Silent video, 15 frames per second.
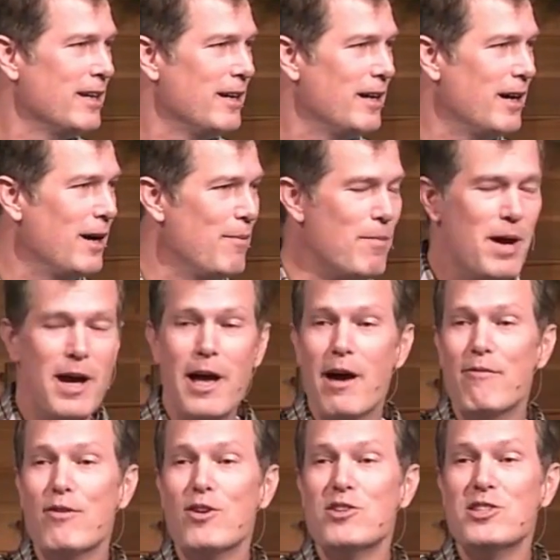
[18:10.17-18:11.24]
um,
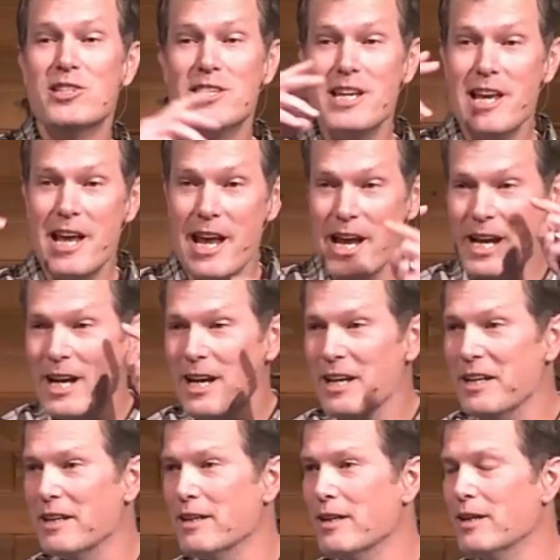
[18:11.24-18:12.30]
ever
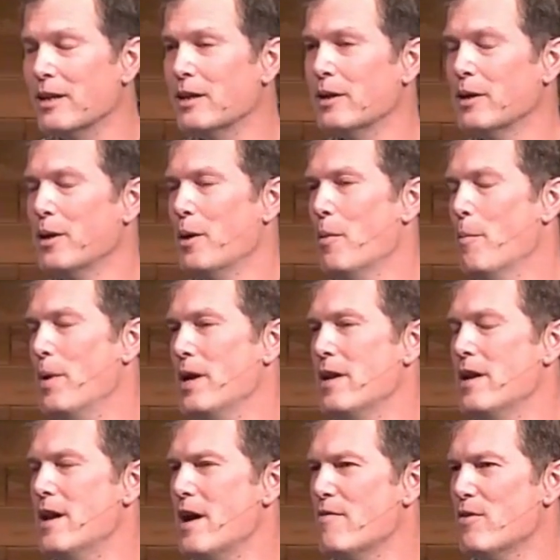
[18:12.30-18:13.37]
seeing but
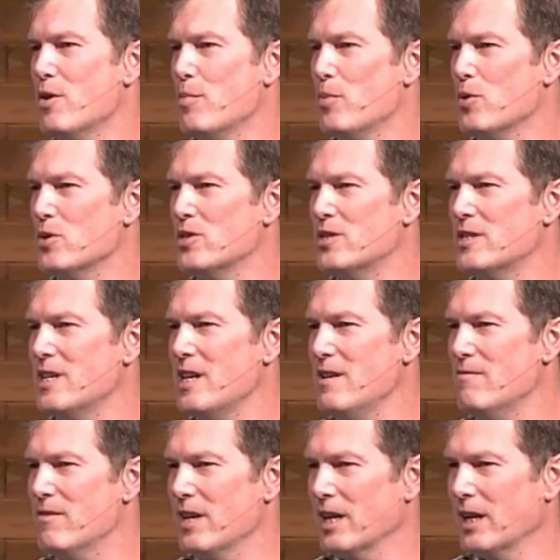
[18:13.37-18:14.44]
never
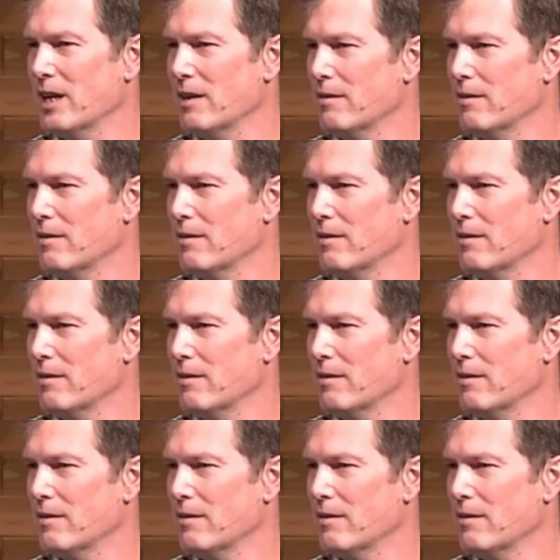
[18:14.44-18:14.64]
perceiving.